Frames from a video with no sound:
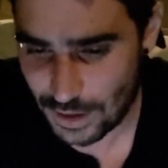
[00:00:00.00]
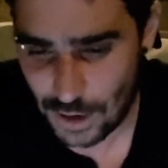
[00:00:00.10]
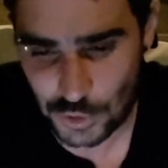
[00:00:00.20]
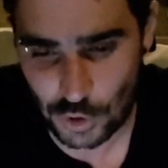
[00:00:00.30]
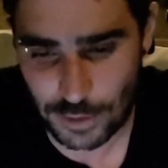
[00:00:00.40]

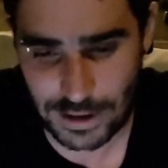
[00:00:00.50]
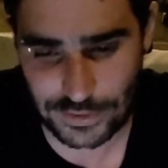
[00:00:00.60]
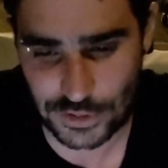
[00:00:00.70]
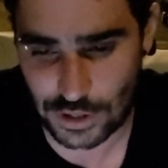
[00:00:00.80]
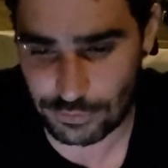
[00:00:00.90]
I'll talk about
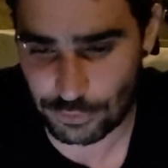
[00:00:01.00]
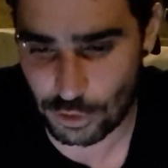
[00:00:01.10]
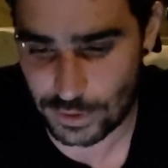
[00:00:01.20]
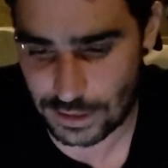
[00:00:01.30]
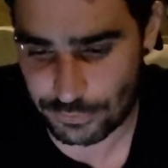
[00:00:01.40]
the top
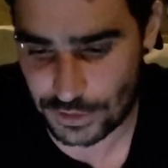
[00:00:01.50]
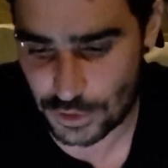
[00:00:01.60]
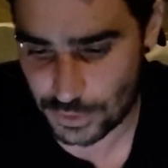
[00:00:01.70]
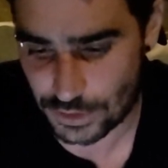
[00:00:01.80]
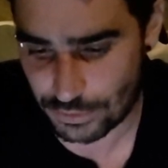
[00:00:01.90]
four when I
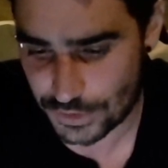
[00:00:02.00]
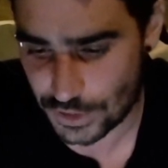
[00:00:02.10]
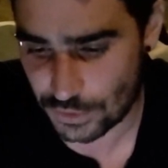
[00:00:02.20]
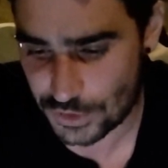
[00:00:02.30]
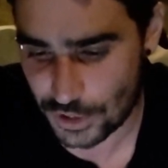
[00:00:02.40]
finish with the
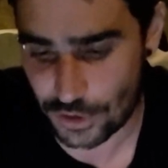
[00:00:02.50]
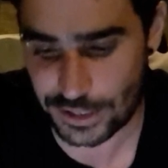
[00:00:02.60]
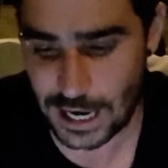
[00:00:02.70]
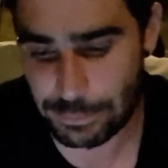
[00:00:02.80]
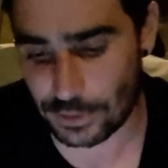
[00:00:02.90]
results. So
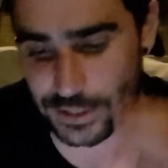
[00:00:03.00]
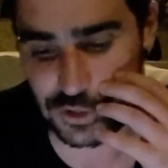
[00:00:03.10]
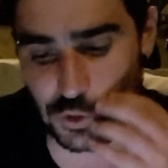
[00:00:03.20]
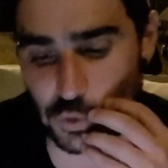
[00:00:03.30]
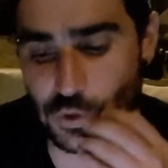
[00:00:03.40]
Napoli
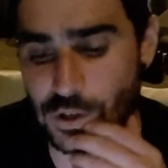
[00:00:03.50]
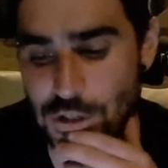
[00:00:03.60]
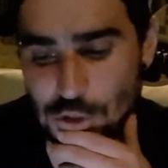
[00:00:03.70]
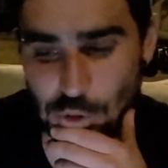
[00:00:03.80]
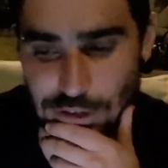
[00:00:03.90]
2,
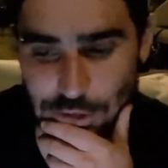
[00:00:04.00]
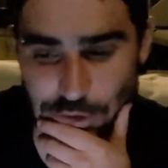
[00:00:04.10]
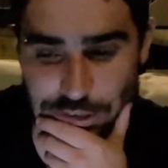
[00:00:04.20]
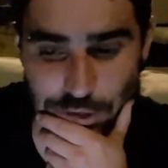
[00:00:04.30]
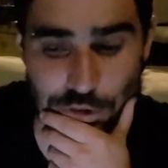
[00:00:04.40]

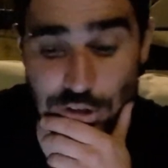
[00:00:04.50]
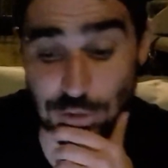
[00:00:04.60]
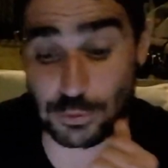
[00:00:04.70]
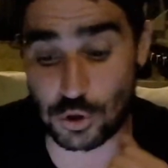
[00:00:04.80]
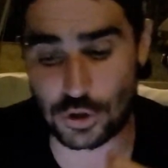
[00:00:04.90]
Torino 0.
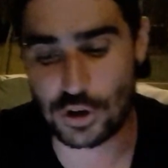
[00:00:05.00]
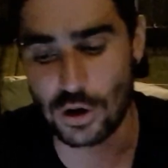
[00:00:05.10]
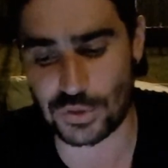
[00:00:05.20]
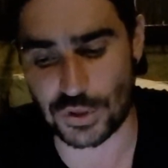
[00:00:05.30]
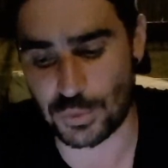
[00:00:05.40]
Some good
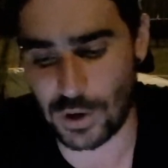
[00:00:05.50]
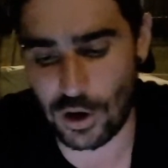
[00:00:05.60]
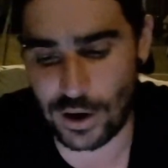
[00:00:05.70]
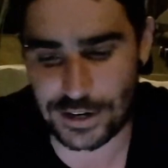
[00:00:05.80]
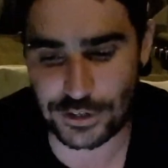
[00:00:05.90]
goals as
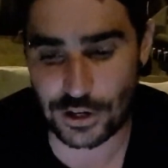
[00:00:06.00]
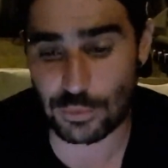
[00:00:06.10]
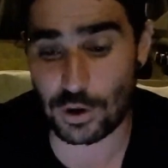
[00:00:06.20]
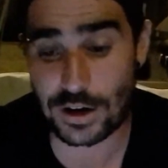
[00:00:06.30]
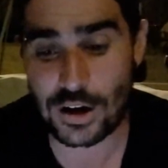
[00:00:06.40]
well. And you know
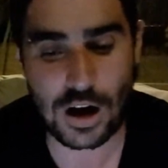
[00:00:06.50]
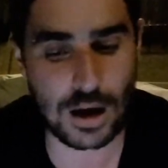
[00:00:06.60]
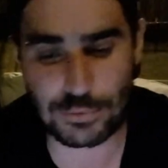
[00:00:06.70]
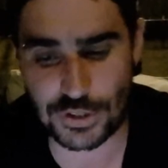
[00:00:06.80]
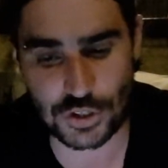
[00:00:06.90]
what?
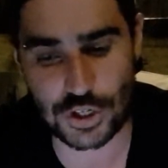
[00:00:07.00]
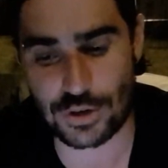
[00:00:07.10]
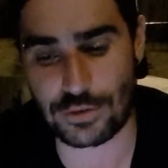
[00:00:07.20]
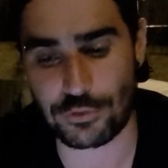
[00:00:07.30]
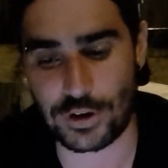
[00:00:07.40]
I'm just
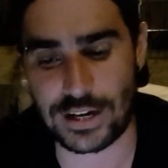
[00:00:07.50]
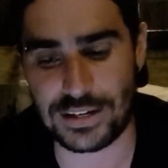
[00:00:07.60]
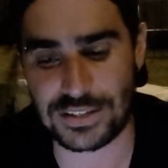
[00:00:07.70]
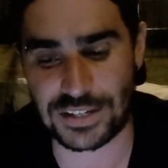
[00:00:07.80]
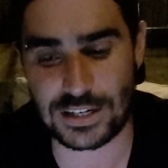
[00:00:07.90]
cheering for
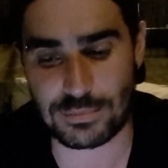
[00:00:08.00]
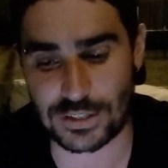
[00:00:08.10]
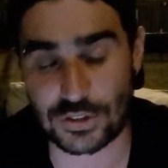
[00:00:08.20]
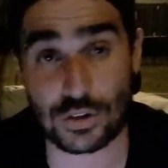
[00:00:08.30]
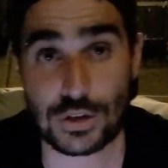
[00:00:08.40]
any team
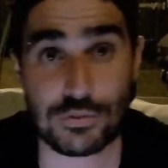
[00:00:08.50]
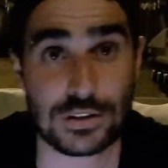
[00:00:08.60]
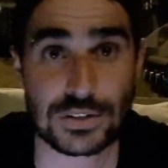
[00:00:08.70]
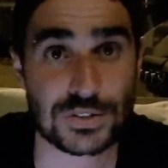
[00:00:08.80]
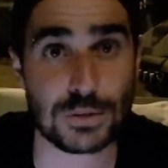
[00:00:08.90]
that's not
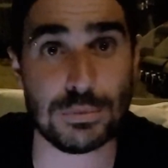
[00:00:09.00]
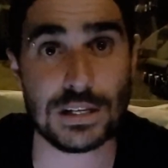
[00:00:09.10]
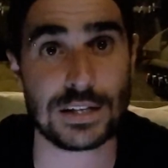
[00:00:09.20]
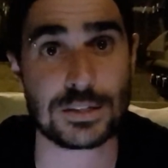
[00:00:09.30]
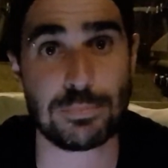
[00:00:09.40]
Juventus and
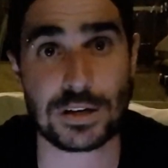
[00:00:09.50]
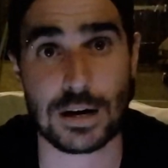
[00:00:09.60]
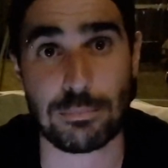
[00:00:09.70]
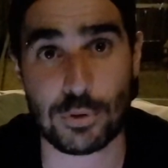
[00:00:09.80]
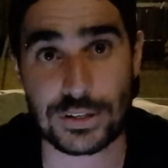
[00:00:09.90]
Milan to pick
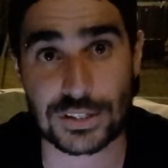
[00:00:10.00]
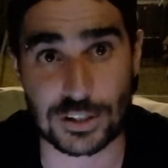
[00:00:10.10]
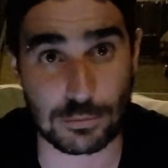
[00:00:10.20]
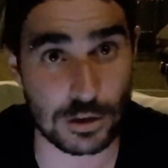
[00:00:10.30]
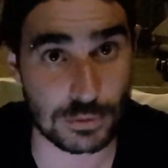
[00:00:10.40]
up points at
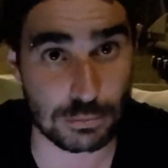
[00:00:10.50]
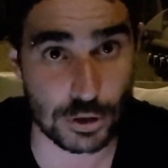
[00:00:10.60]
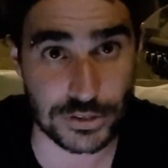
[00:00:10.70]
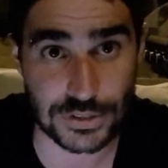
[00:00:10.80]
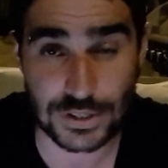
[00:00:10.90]
the moment,
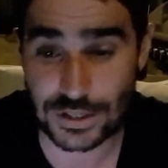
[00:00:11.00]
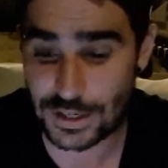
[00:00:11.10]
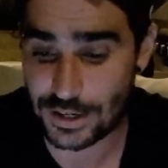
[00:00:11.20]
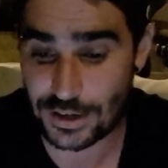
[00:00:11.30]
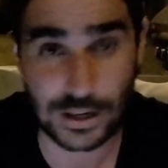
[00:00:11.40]
boys
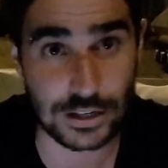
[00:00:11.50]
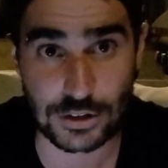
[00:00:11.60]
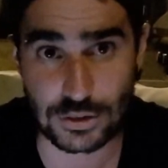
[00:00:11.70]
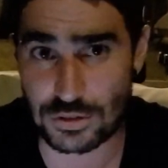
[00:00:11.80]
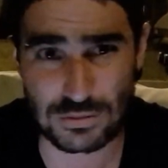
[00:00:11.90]
and
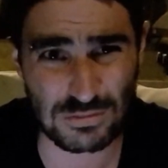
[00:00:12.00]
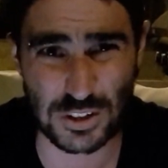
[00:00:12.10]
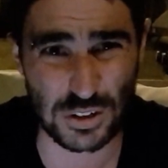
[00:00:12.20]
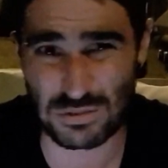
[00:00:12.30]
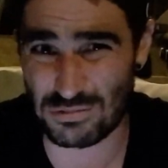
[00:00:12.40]
girls.
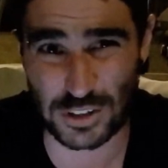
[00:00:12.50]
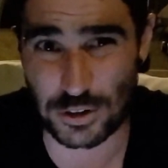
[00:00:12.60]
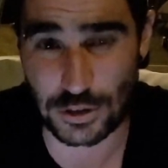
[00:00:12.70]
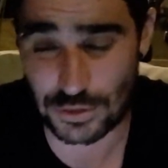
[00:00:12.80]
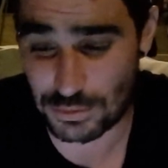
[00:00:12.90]
No
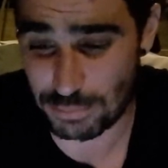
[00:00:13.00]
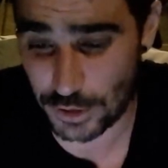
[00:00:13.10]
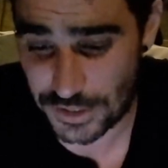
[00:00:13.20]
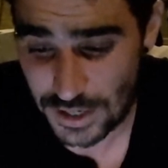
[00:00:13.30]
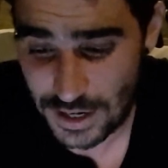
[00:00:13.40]
girls,
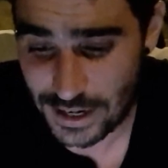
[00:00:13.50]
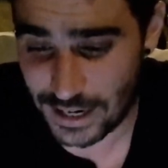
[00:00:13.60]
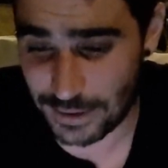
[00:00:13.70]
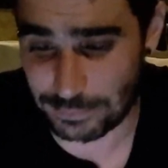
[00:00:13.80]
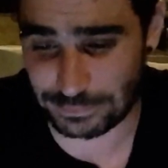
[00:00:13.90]
boys.
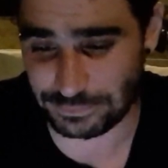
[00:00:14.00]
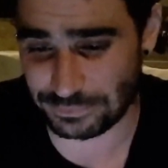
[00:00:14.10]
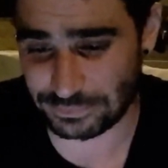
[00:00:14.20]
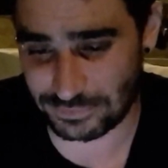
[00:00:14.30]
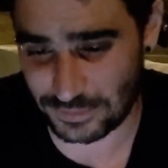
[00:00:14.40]

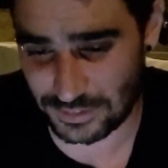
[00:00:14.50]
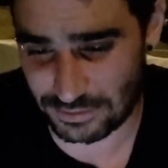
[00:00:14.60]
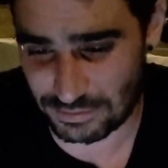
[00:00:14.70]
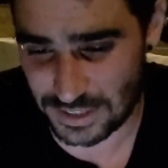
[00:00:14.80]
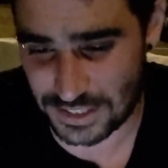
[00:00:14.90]

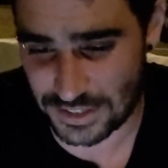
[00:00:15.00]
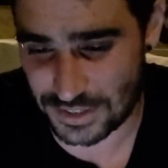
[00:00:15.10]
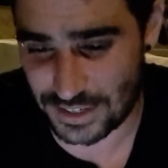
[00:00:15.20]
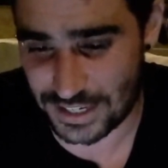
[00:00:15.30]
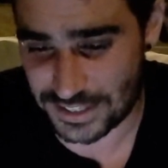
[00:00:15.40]

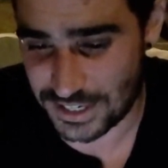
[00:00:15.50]
It's